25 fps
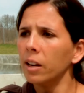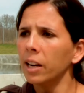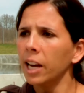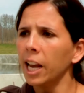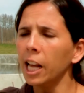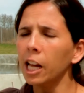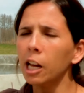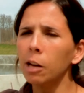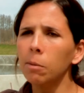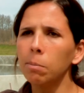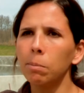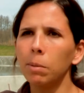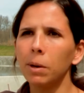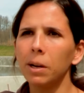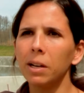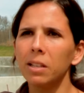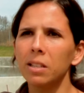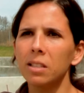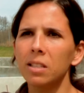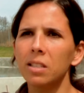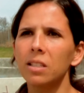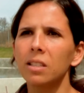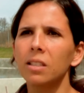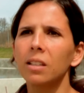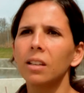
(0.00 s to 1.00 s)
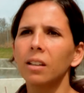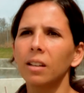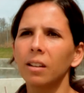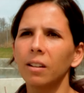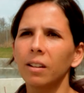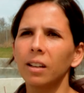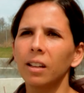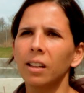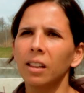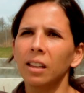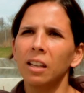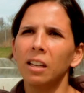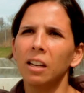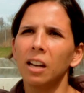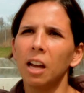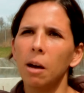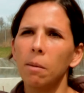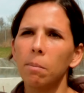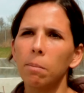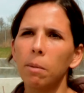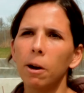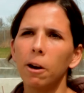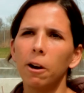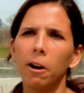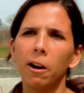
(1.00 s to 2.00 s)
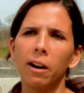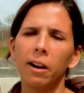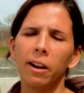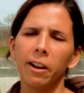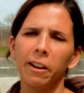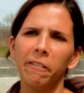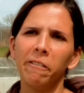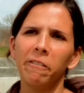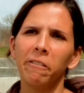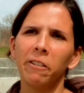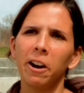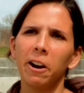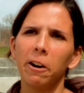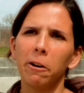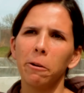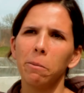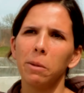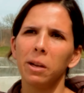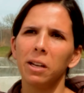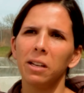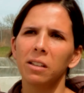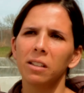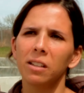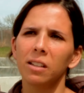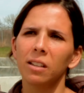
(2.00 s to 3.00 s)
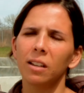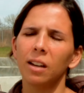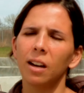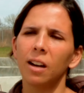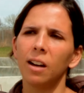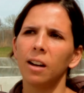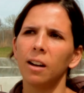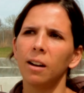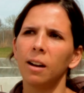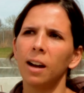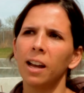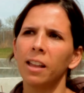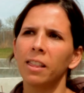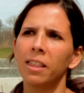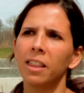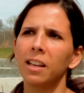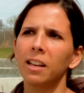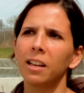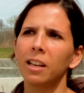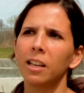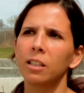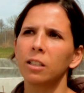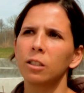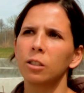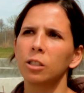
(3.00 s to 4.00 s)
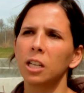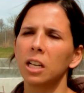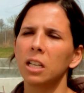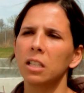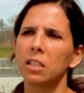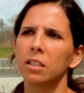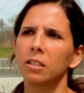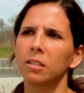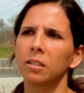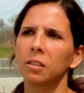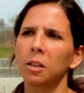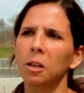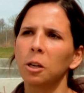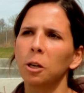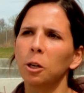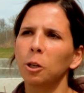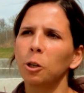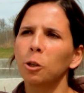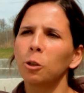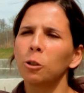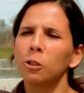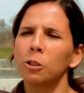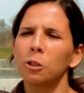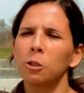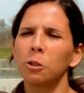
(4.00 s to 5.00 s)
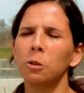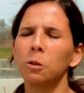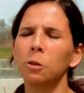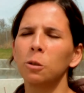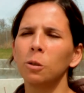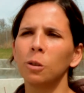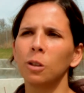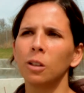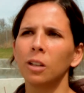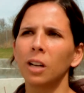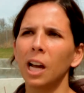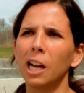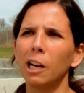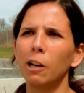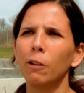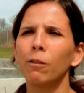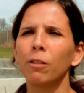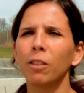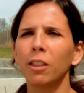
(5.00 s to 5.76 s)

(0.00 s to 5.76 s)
help us clean up our environment. I think it's just good to kind of